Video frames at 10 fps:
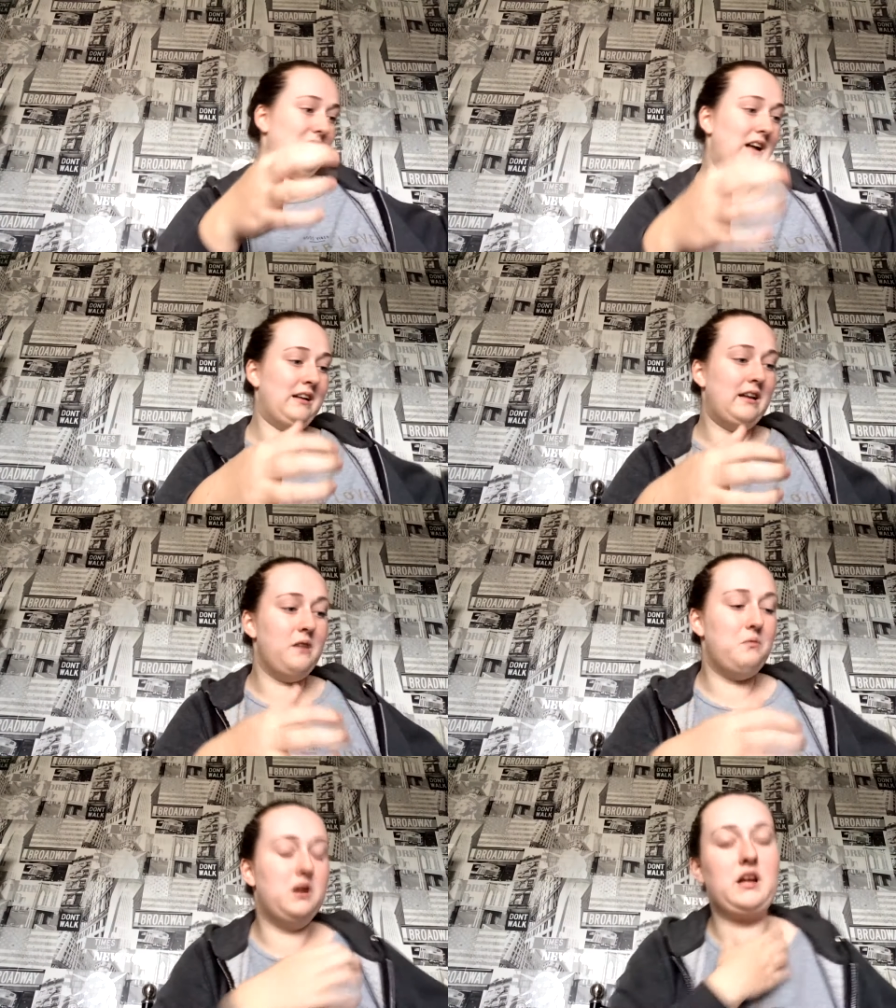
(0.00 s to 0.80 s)
I
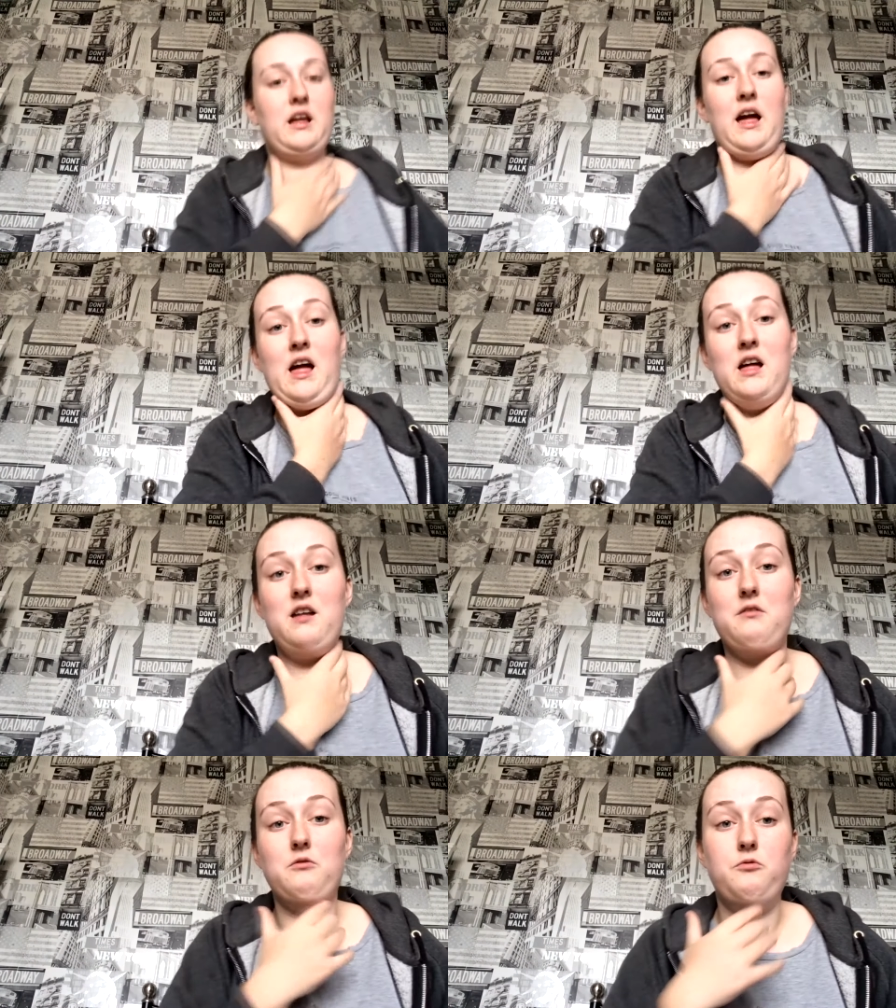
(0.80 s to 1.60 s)
didn't want to get
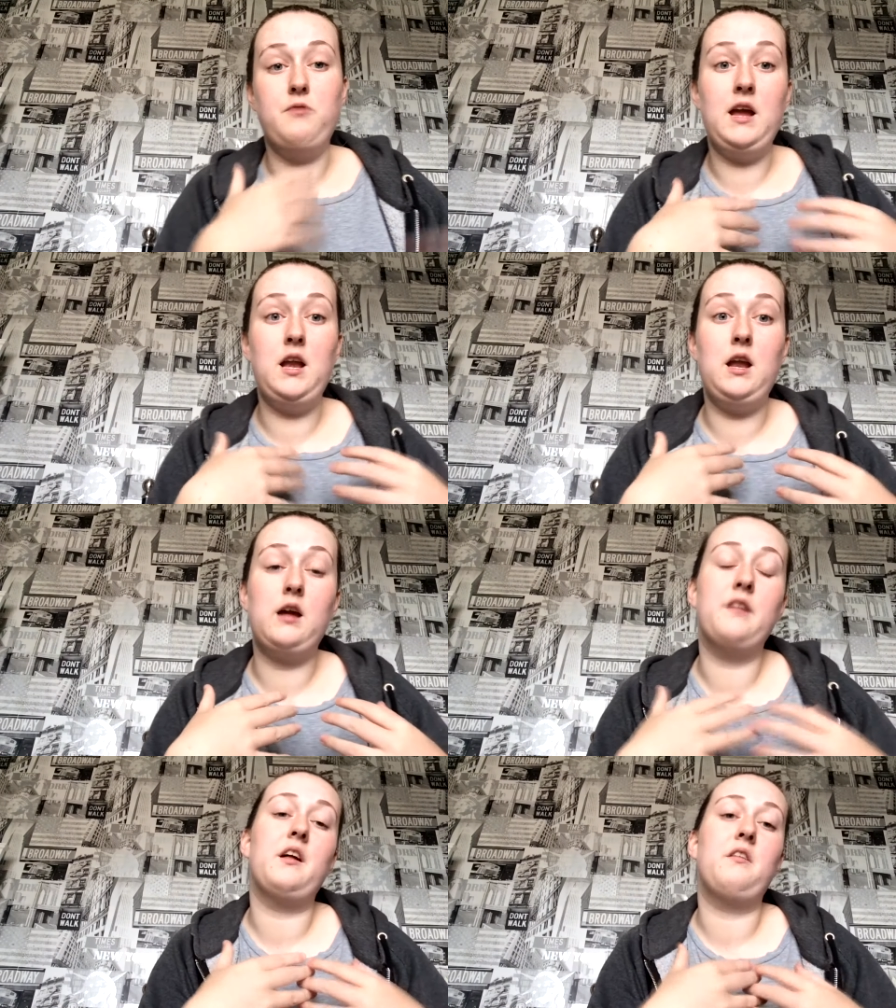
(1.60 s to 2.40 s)
really,
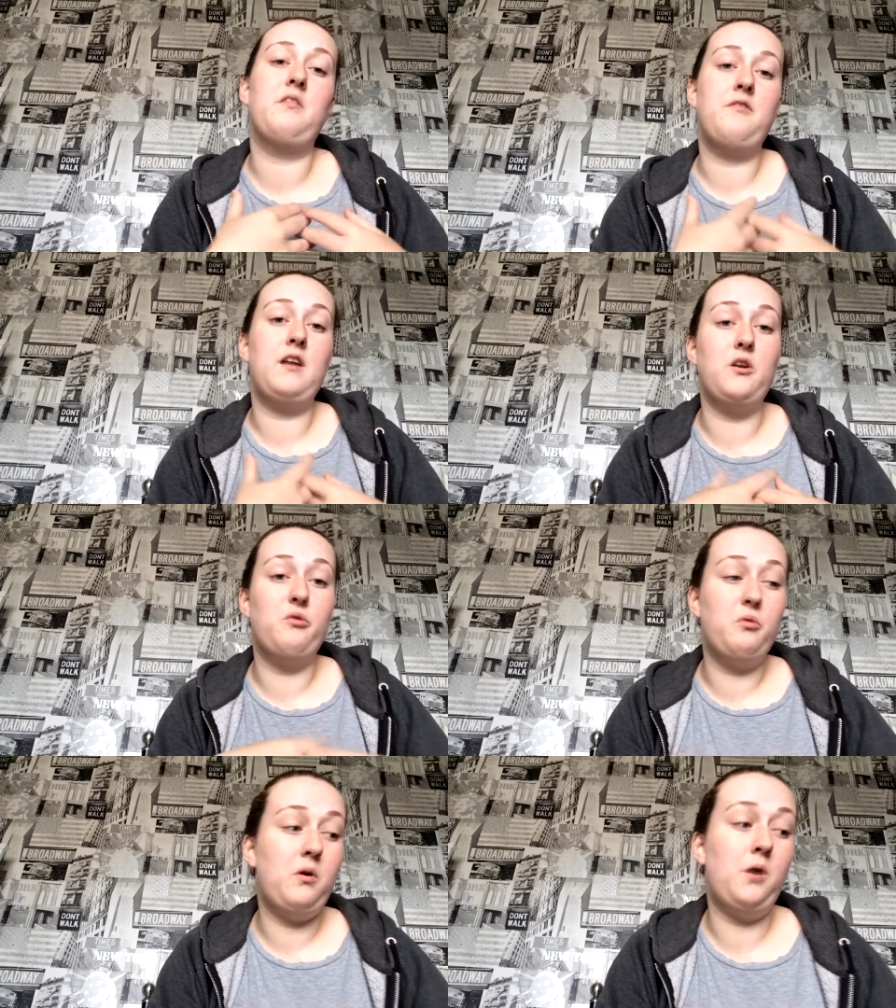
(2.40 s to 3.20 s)
because I fell in love
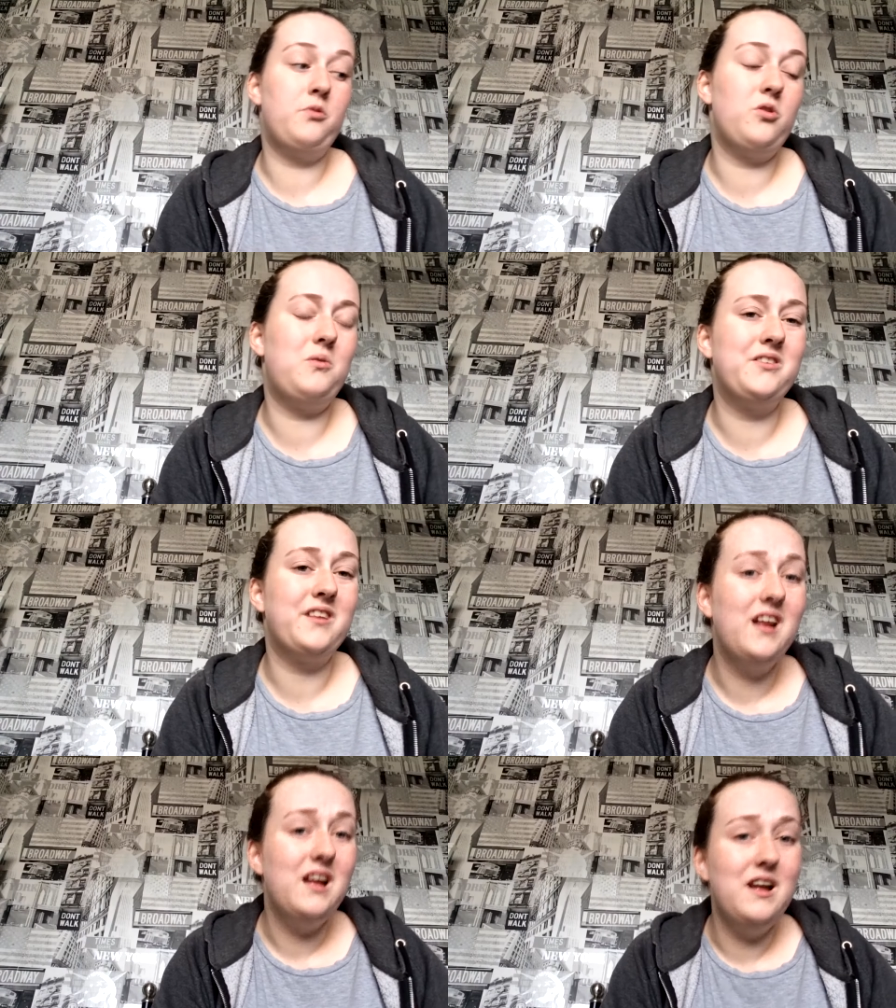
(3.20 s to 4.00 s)
with Paw Patrol once,
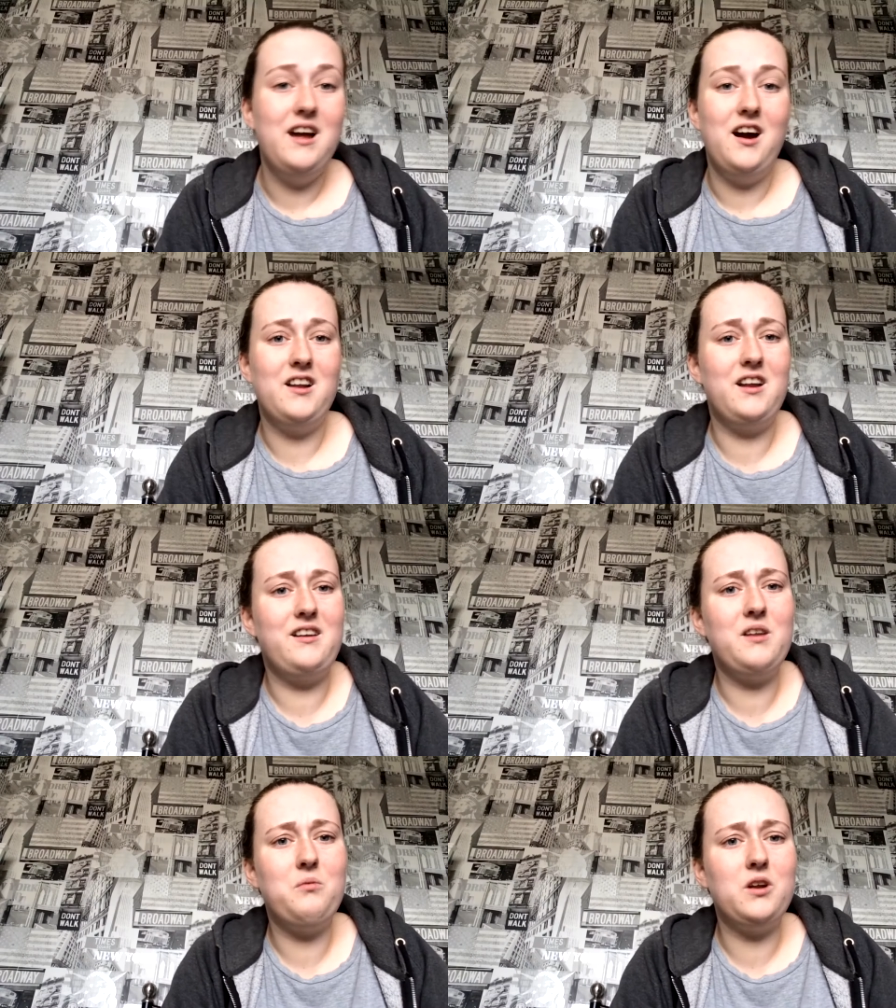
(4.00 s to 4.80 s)
and I
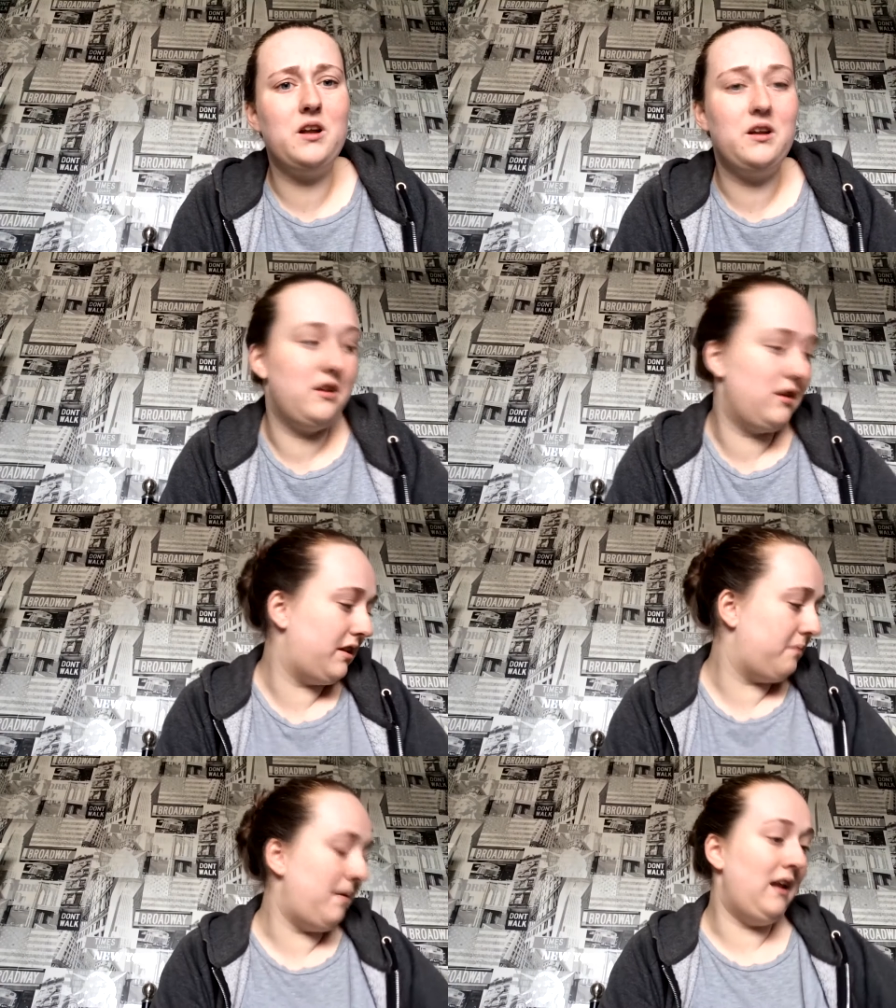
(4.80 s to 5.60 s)
didn't want to
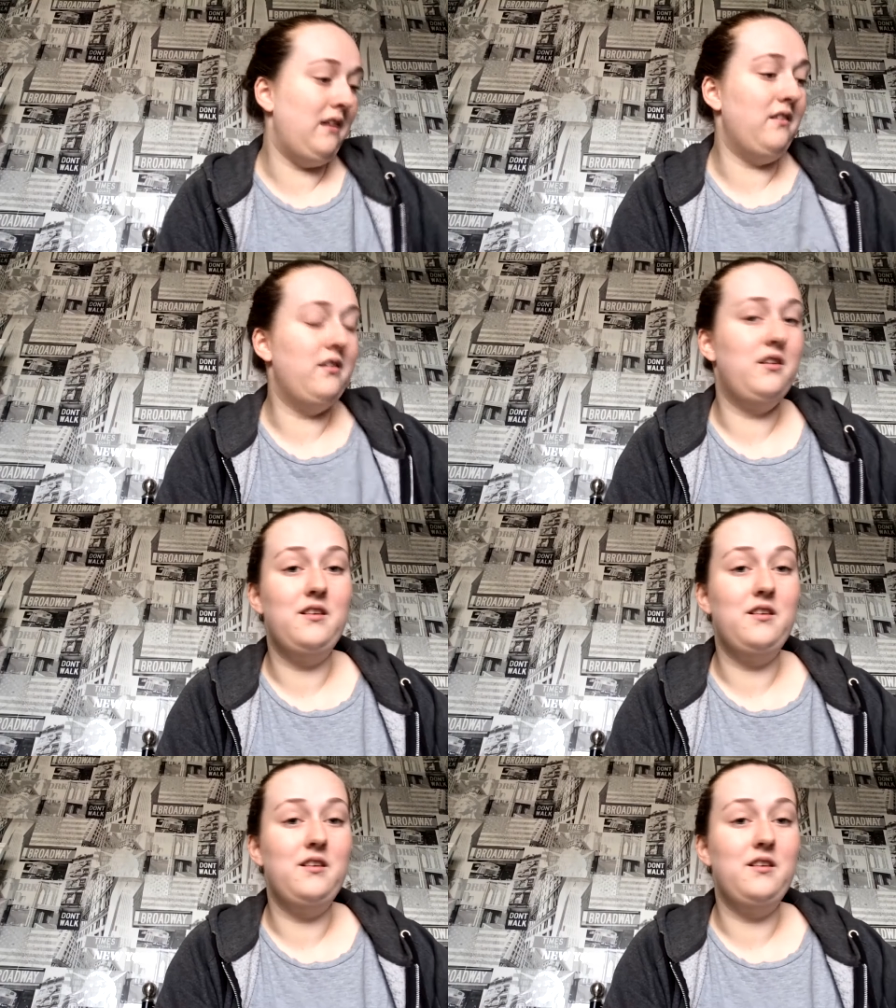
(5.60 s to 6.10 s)
spend